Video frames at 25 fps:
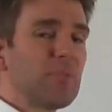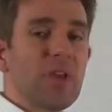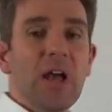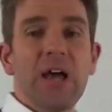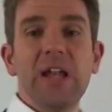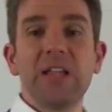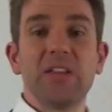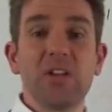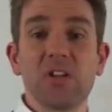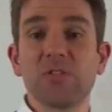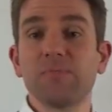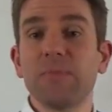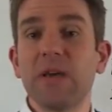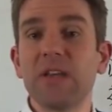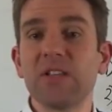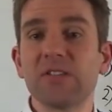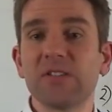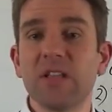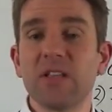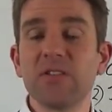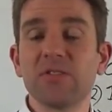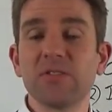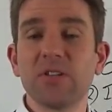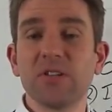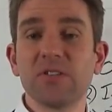And it does make
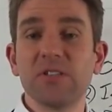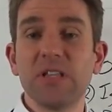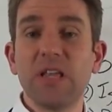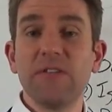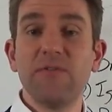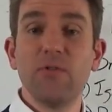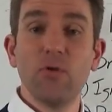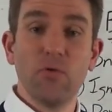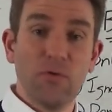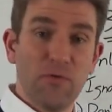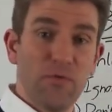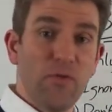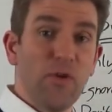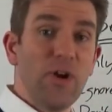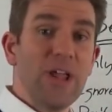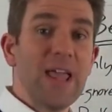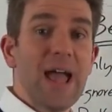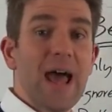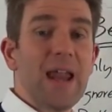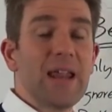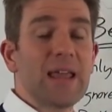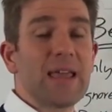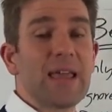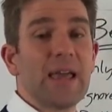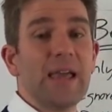sense, doesn't it? If you're fully
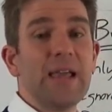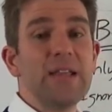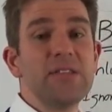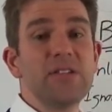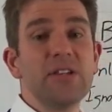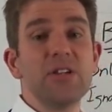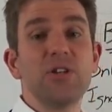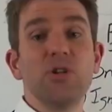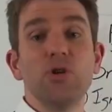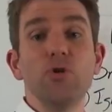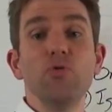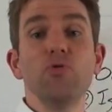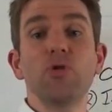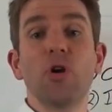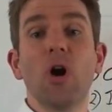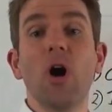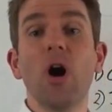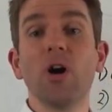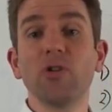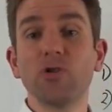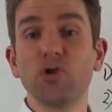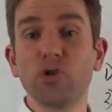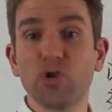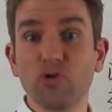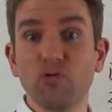allocated, you
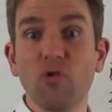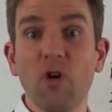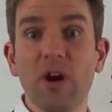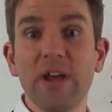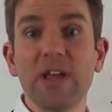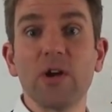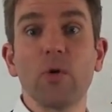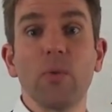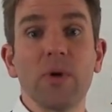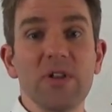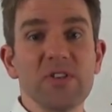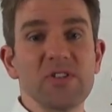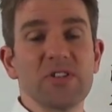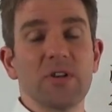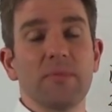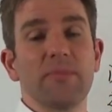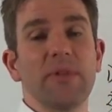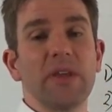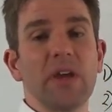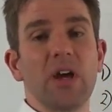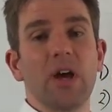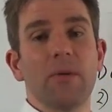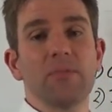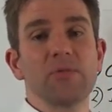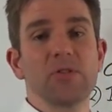can't strike when
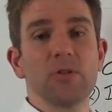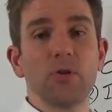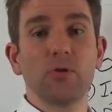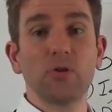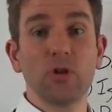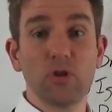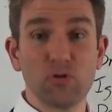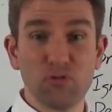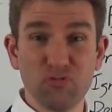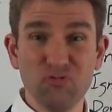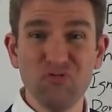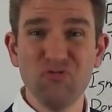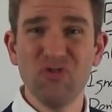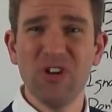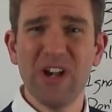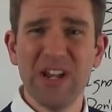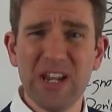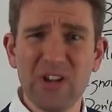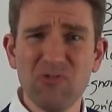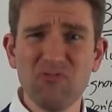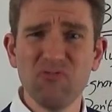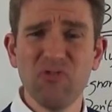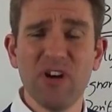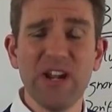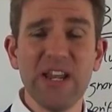something comes along that's
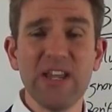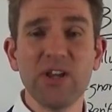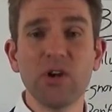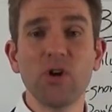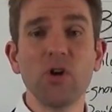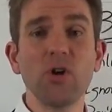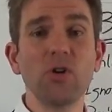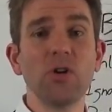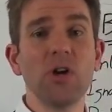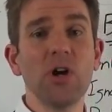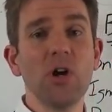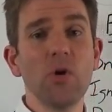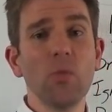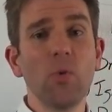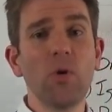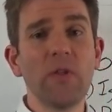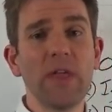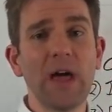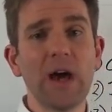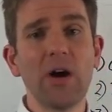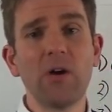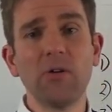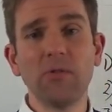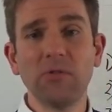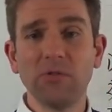really, really good
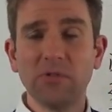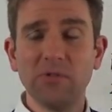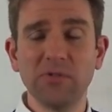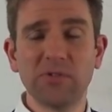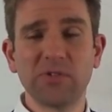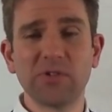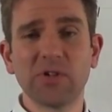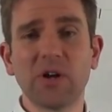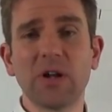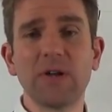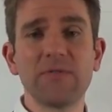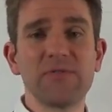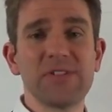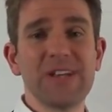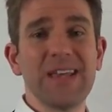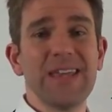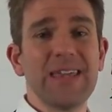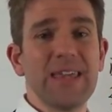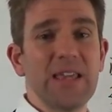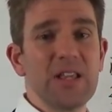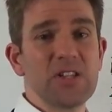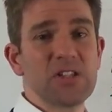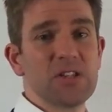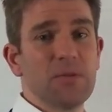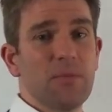without kind of
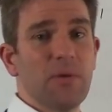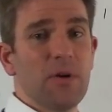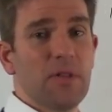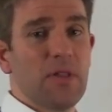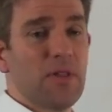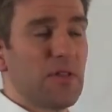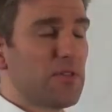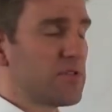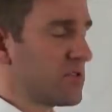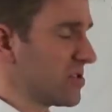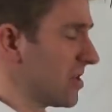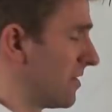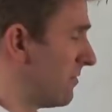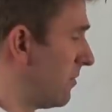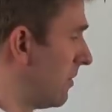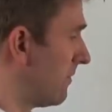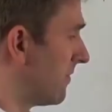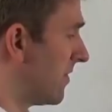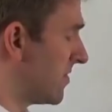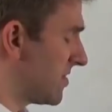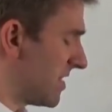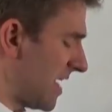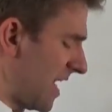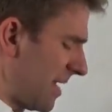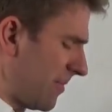taking some other stuff off
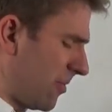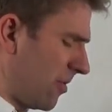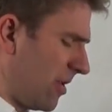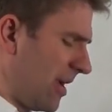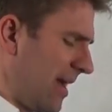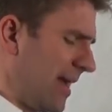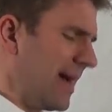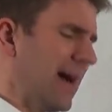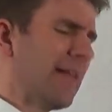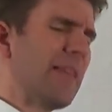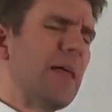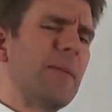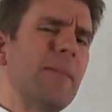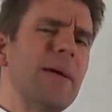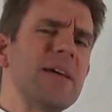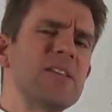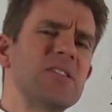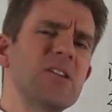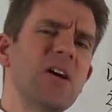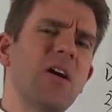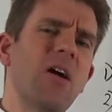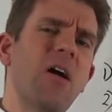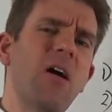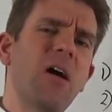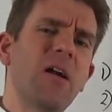the table. And that makes
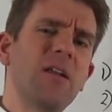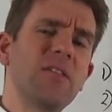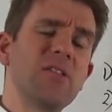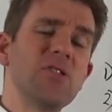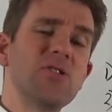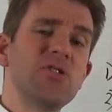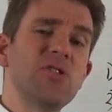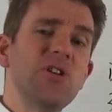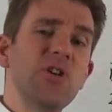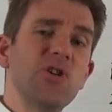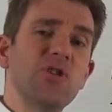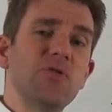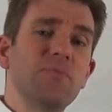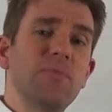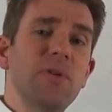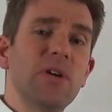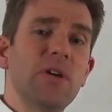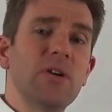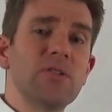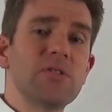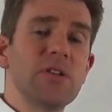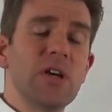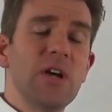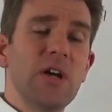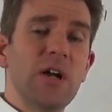it a harder decision
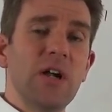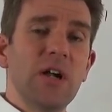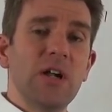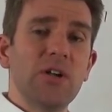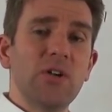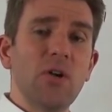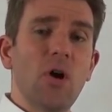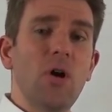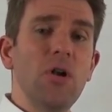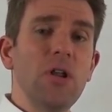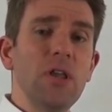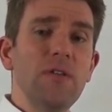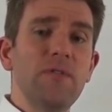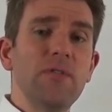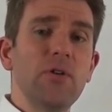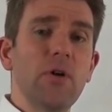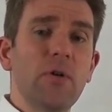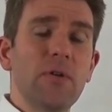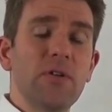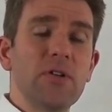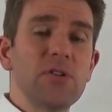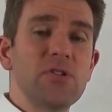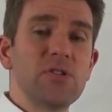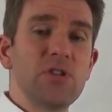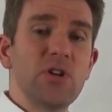because not only have you got
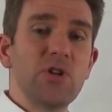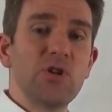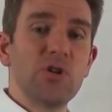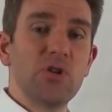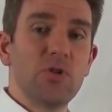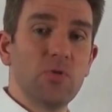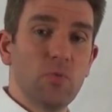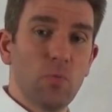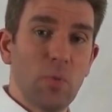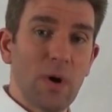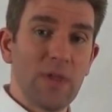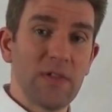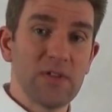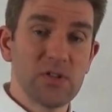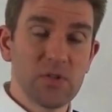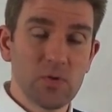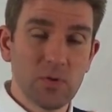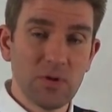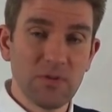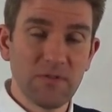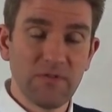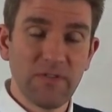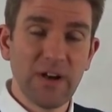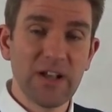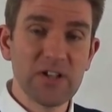the decision whether to
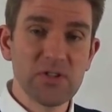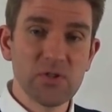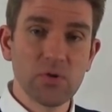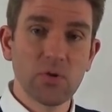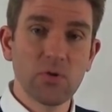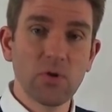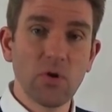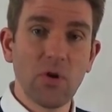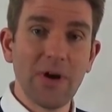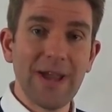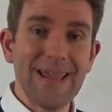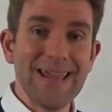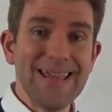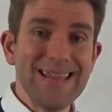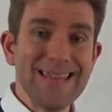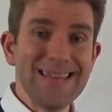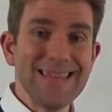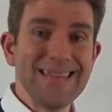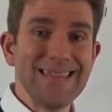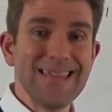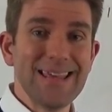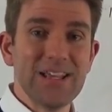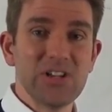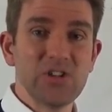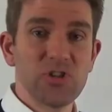invest or not
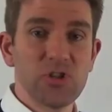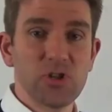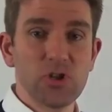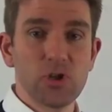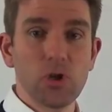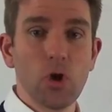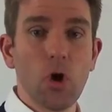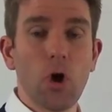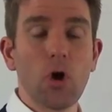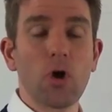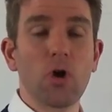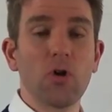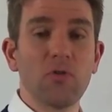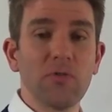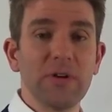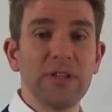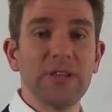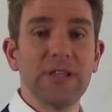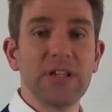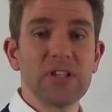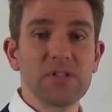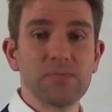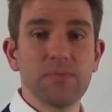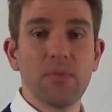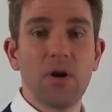in this stock or in
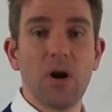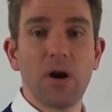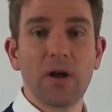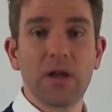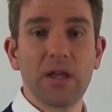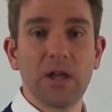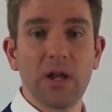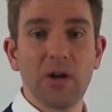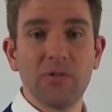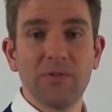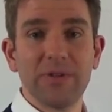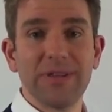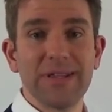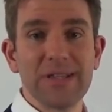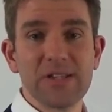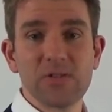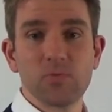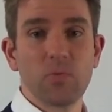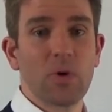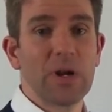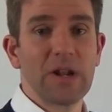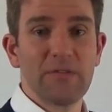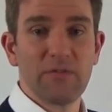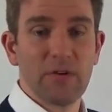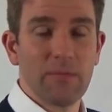this market or in this
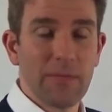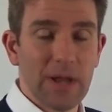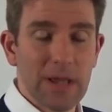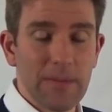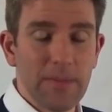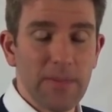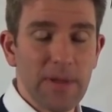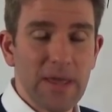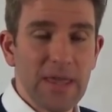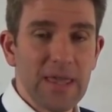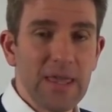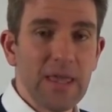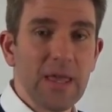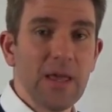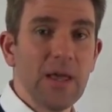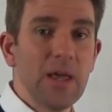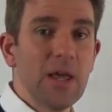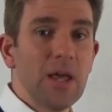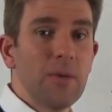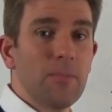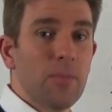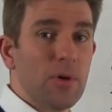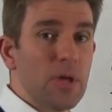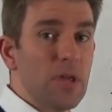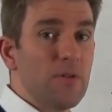whatever it may be,
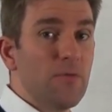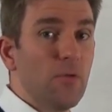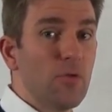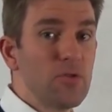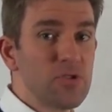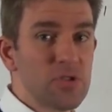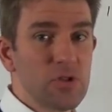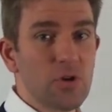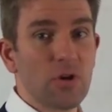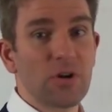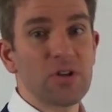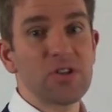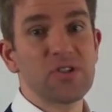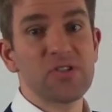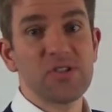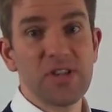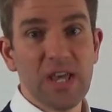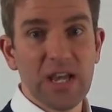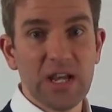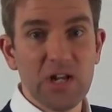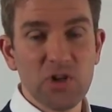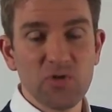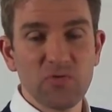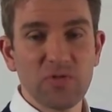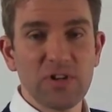but you've also got a
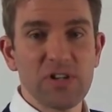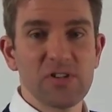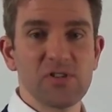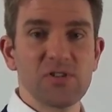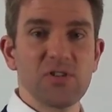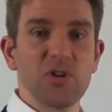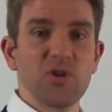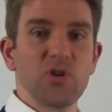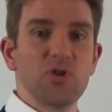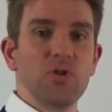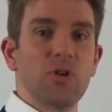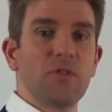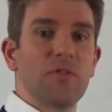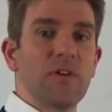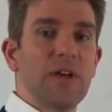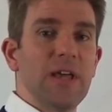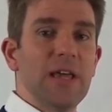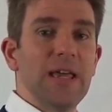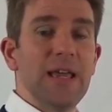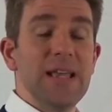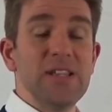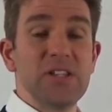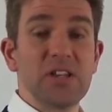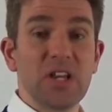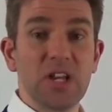secondary decision of
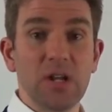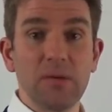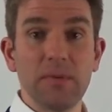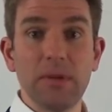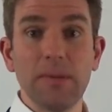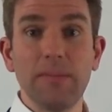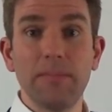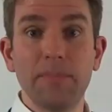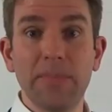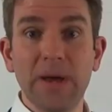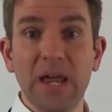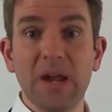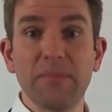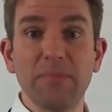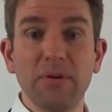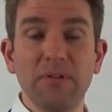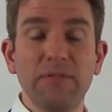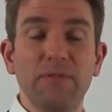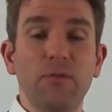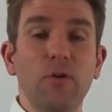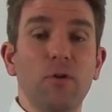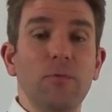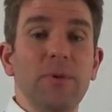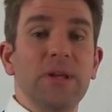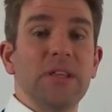is it going to be better
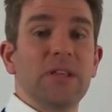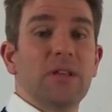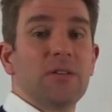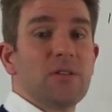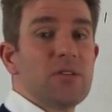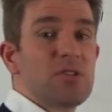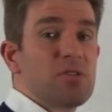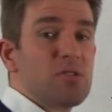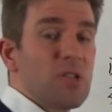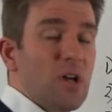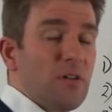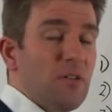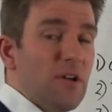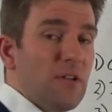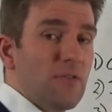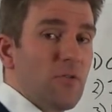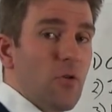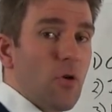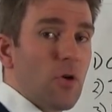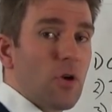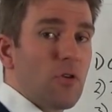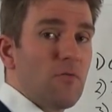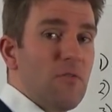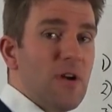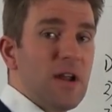performing than the stuff I've
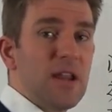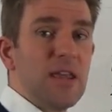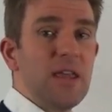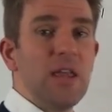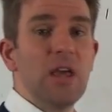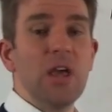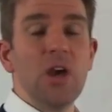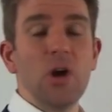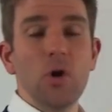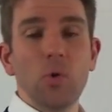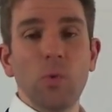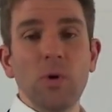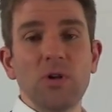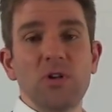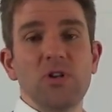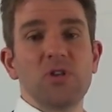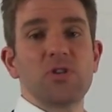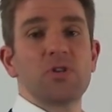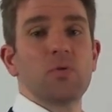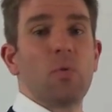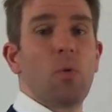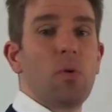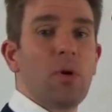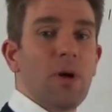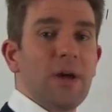got already, which is
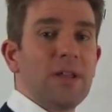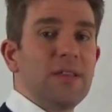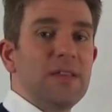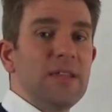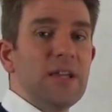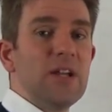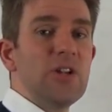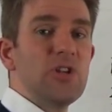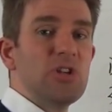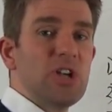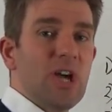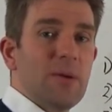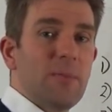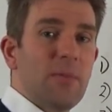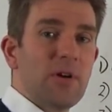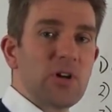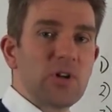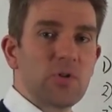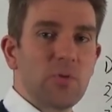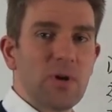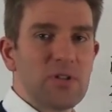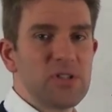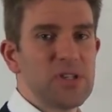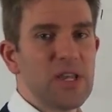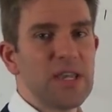the one I ditch, how much
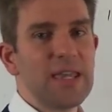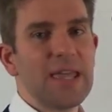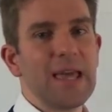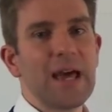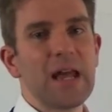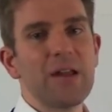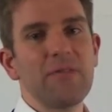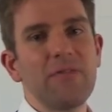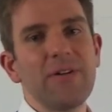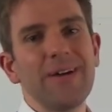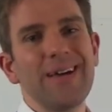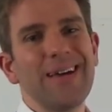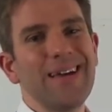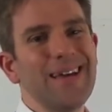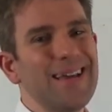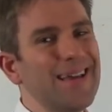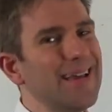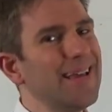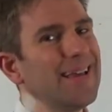do I take out of it?